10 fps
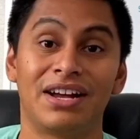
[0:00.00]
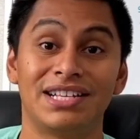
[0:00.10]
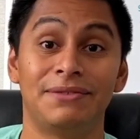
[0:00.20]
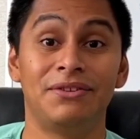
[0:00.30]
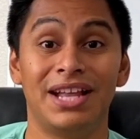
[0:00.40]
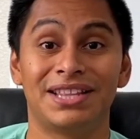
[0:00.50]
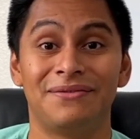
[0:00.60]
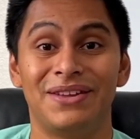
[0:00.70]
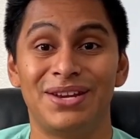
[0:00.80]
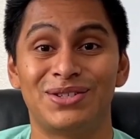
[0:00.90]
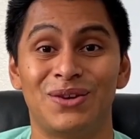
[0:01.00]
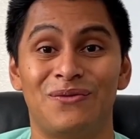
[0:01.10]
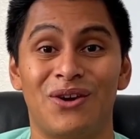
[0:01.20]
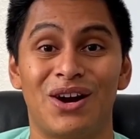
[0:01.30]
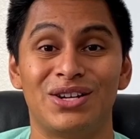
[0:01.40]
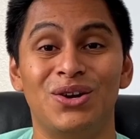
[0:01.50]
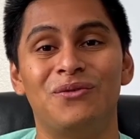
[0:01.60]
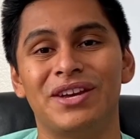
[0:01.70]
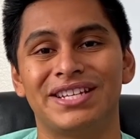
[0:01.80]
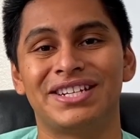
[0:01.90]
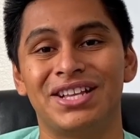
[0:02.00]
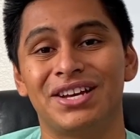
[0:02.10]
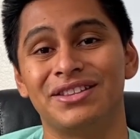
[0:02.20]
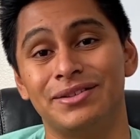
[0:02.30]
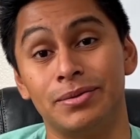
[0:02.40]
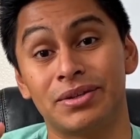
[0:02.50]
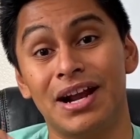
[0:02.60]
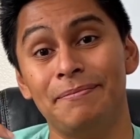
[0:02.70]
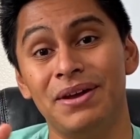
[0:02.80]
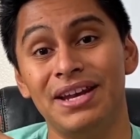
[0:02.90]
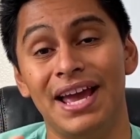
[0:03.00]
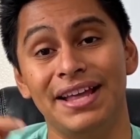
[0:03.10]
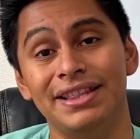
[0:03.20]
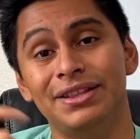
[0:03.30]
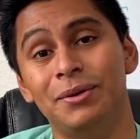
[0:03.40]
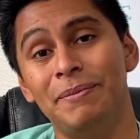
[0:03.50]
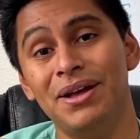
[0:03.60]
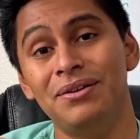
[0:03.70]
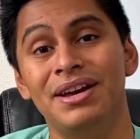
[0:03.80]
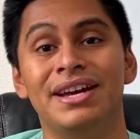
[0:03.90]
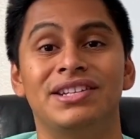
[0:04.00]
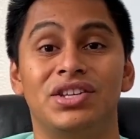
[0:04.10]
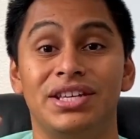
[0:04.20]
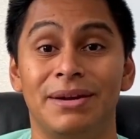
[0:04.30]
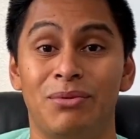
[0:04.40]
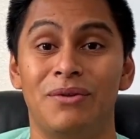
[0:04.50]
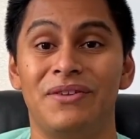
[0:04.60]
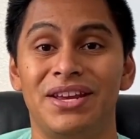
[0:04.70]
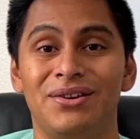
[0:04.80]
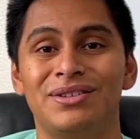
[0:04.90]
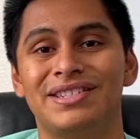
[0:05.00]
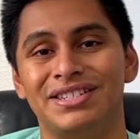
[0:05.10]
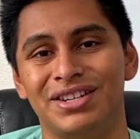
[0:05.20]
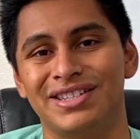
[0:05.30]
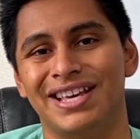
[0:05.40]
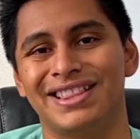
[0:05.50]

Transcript: guys, if you liked the video so far, don't forget to click on the subscribe button and the little bell so you can get more videos just like